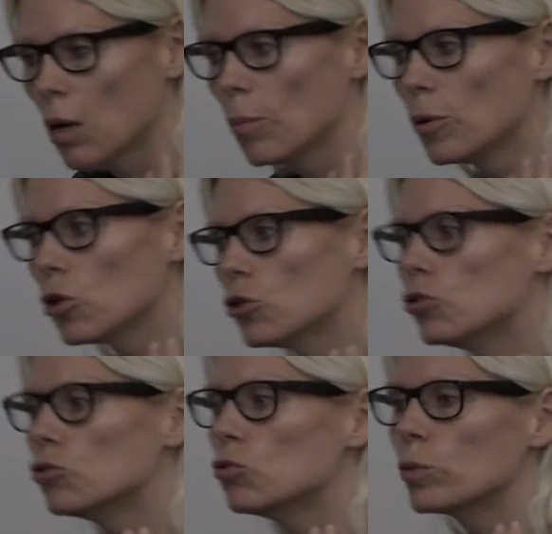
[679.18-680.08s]

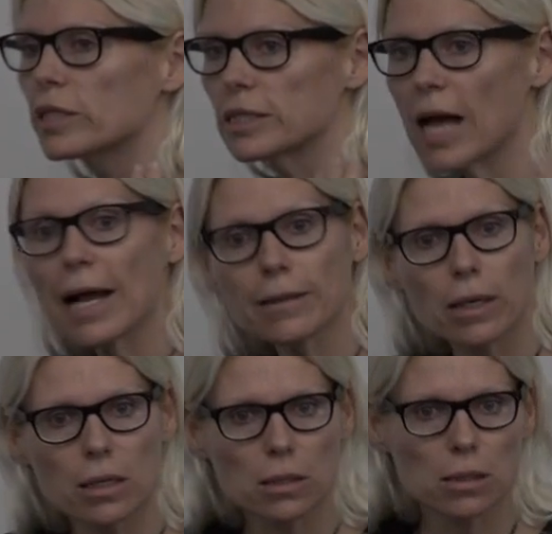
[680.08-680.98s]
blue with
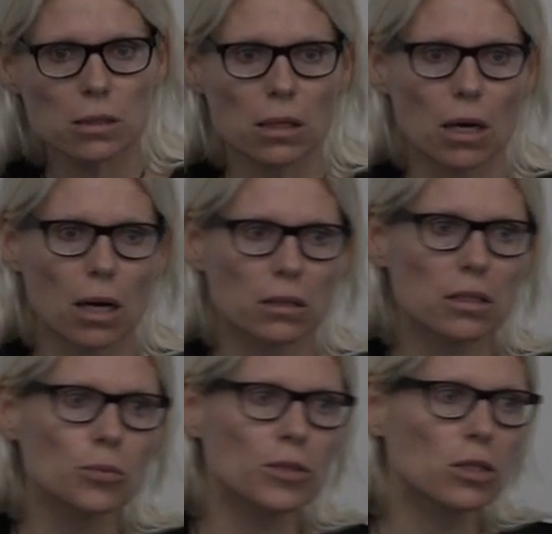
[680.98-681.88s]
sadness,
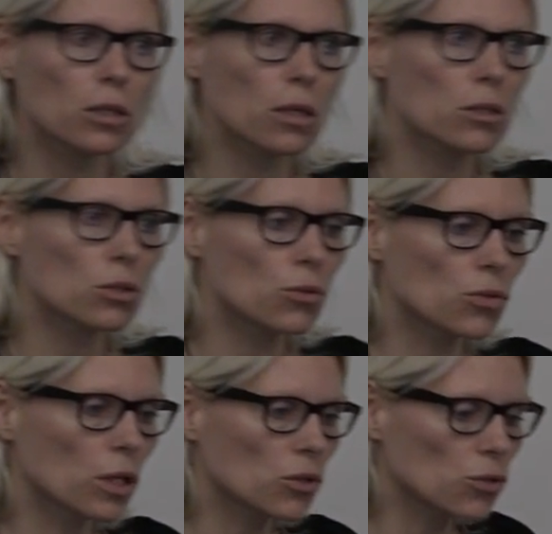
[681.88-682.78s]
this particular
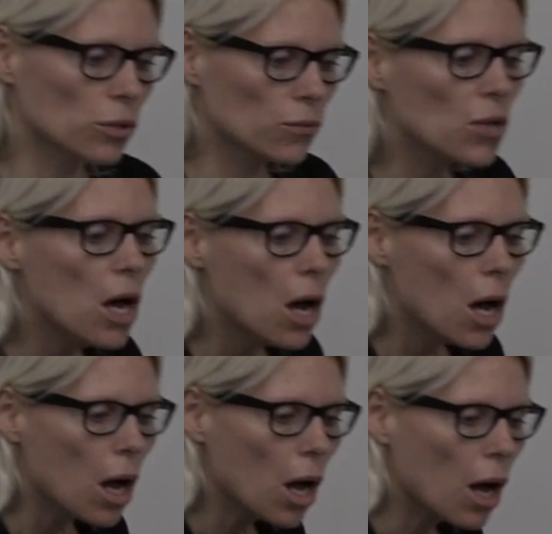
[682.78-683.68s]
association
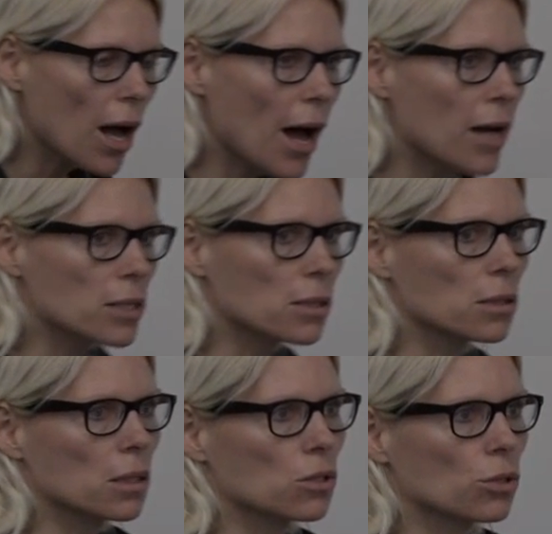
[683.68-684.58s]

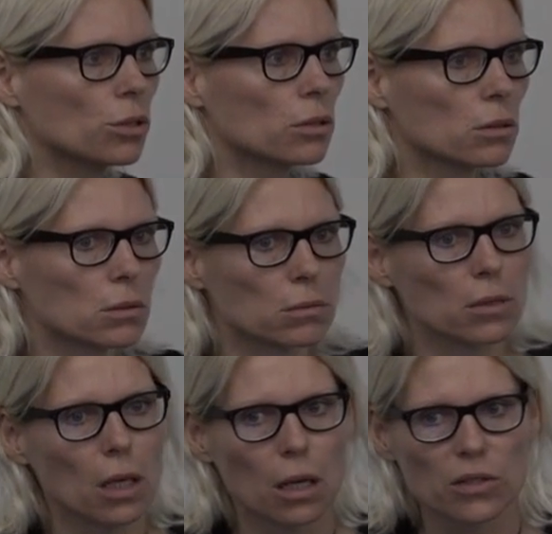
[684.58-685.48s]
has a certain
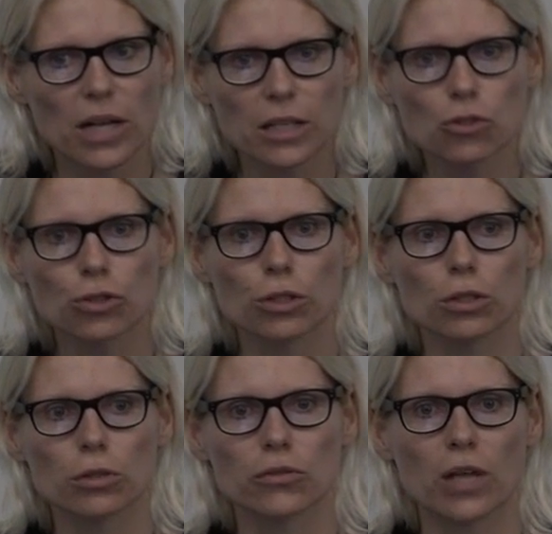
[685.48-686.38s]

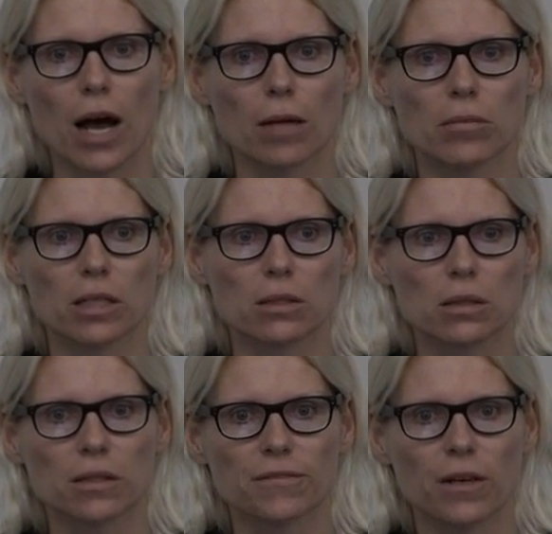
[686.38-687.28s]
nature that makes
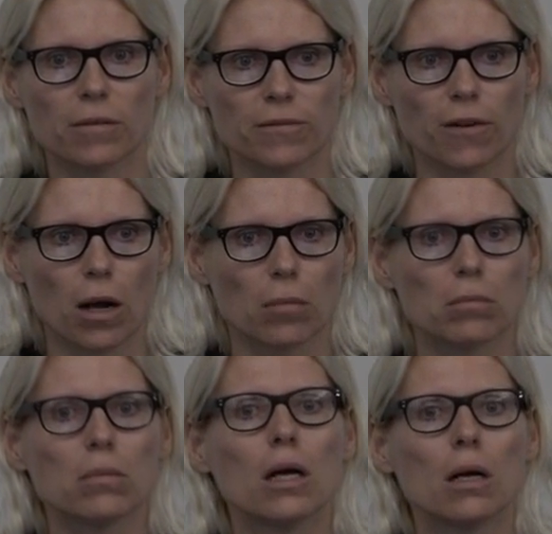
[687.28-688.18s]
it different
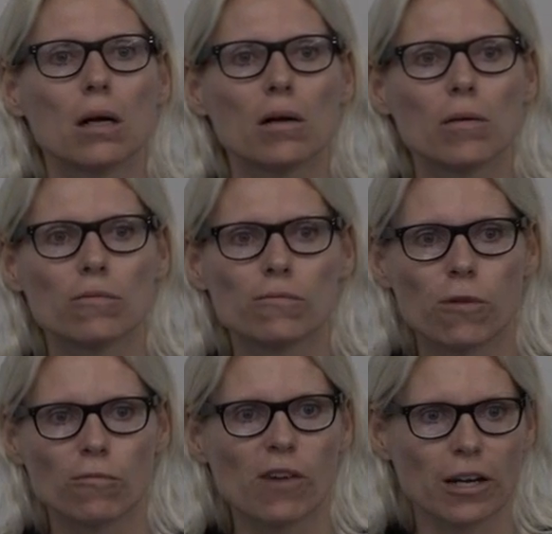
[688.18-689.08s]
from
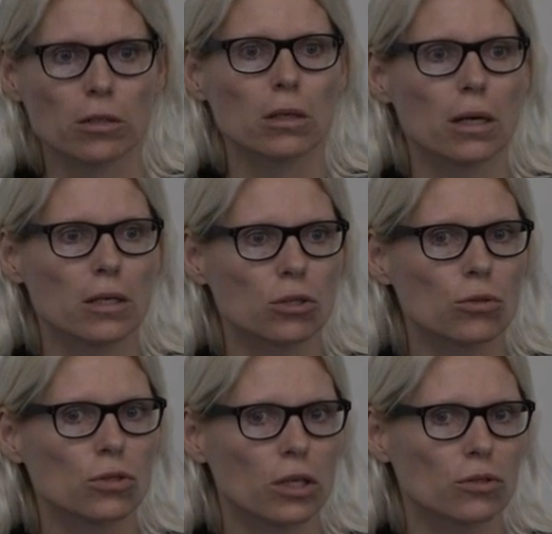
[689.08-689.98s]
regular
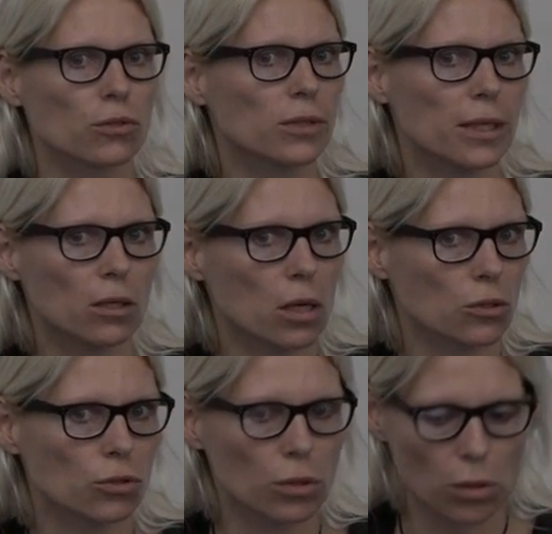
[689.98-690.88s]
associations, say
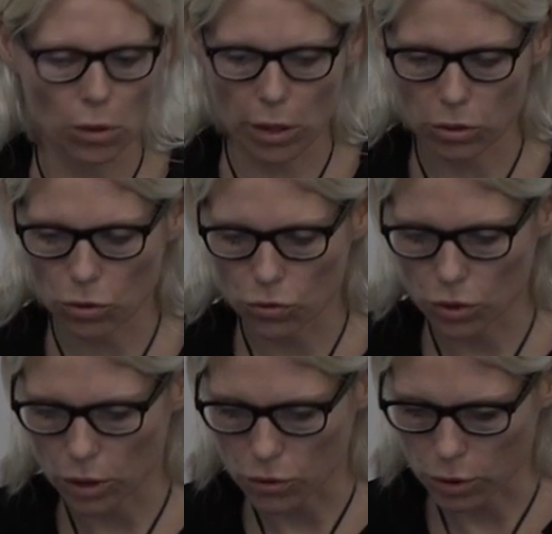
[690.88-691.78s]
cultural
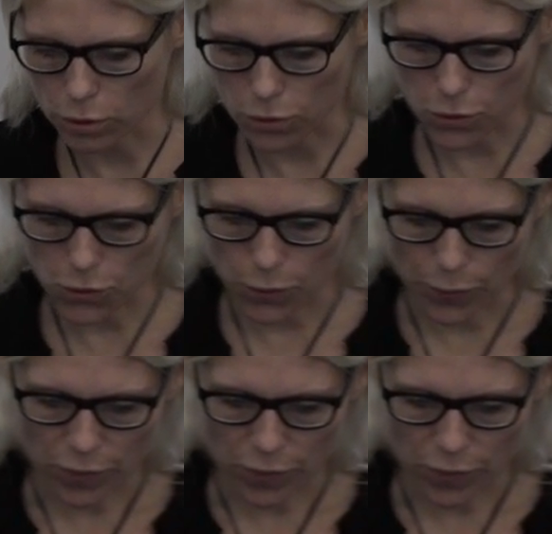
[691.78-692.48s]
associations.